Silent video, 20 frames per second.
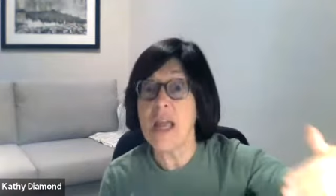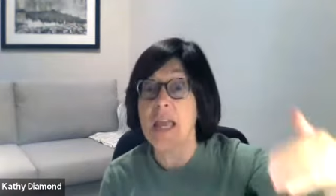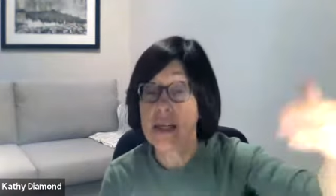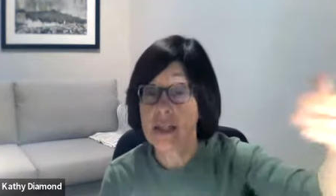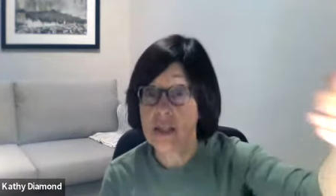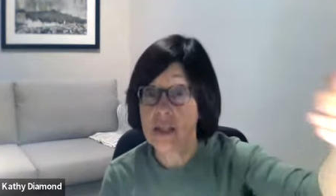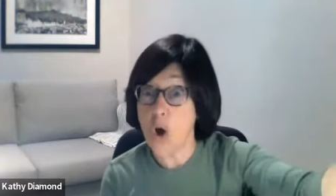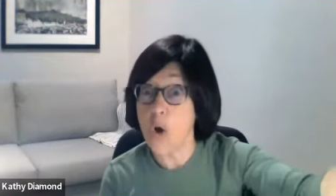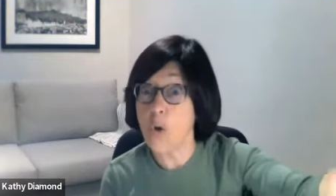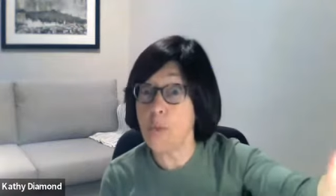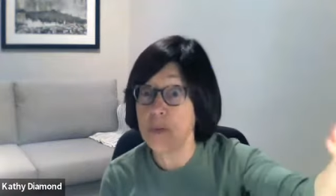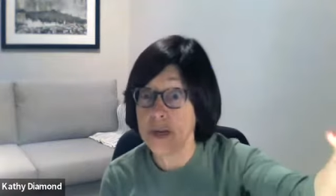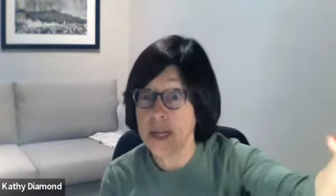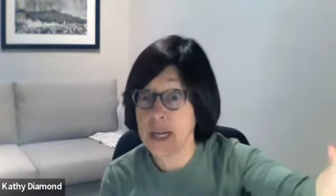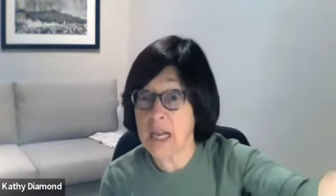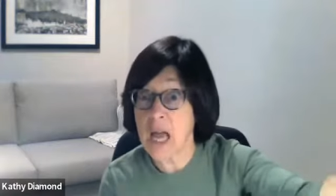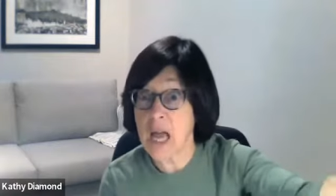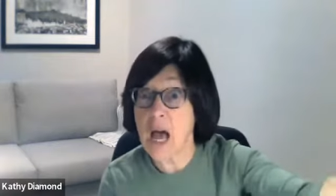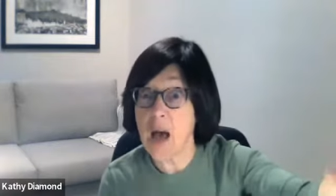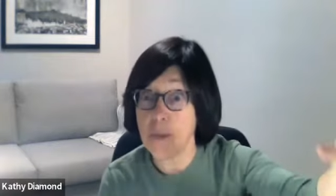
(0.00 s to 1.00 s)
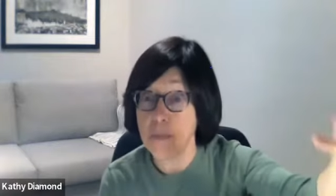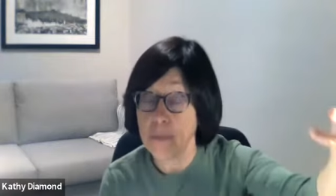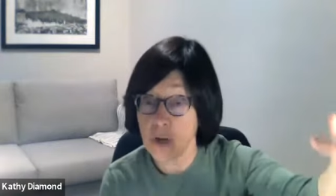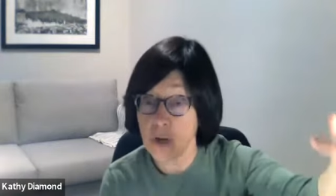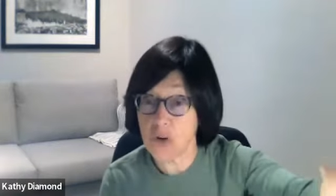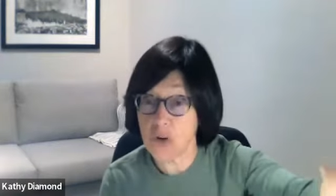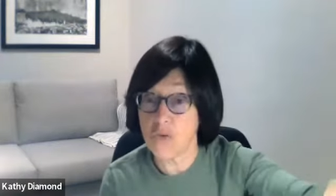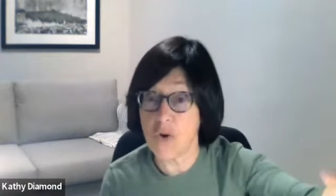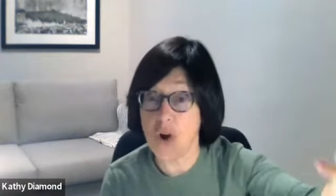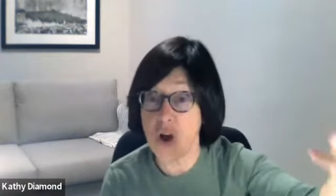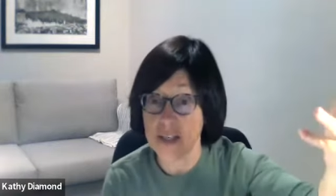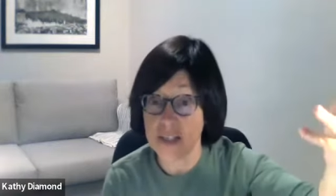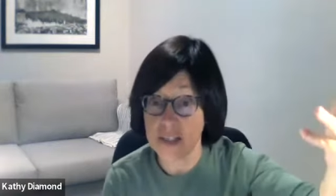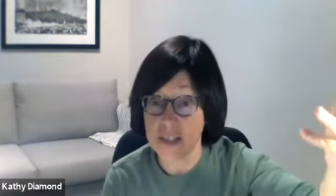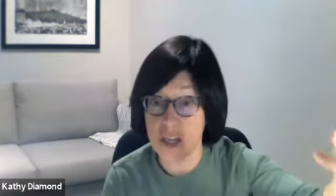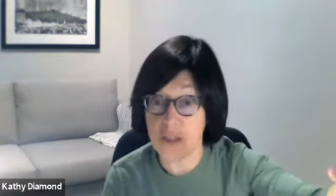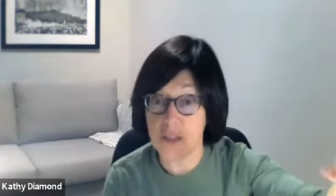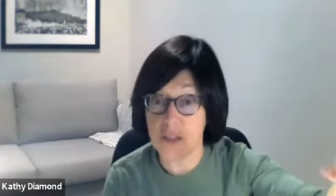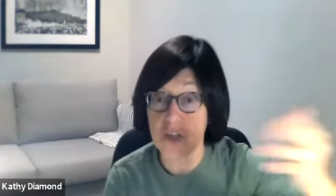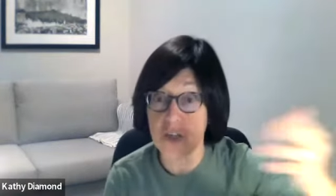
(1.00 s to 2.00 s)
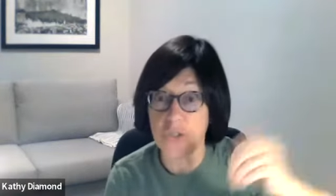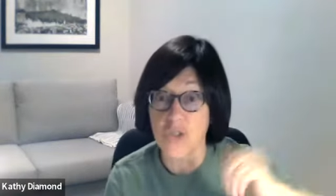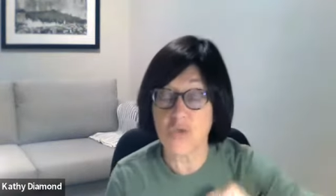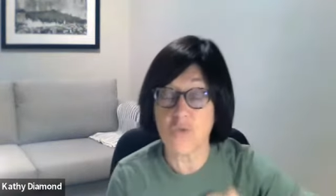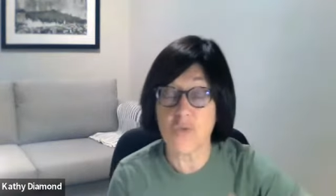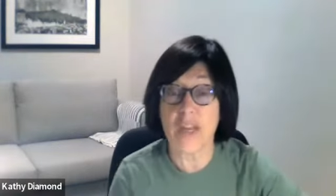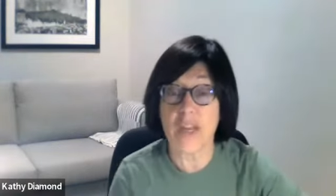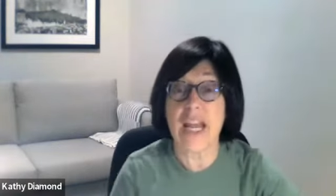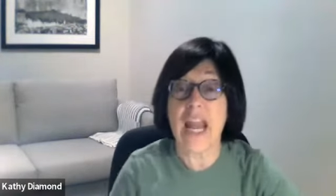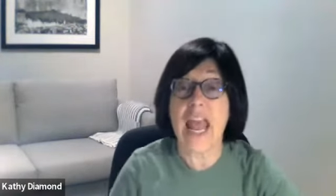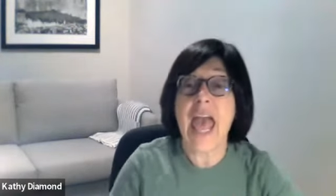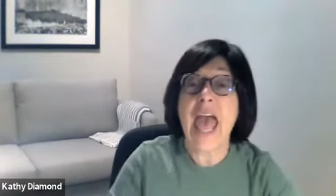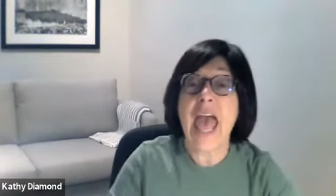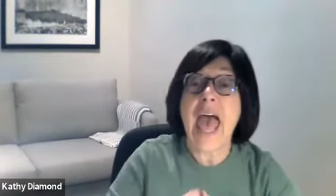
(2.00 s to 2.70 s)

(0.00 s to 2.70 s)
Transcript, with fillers: is opening up across the street.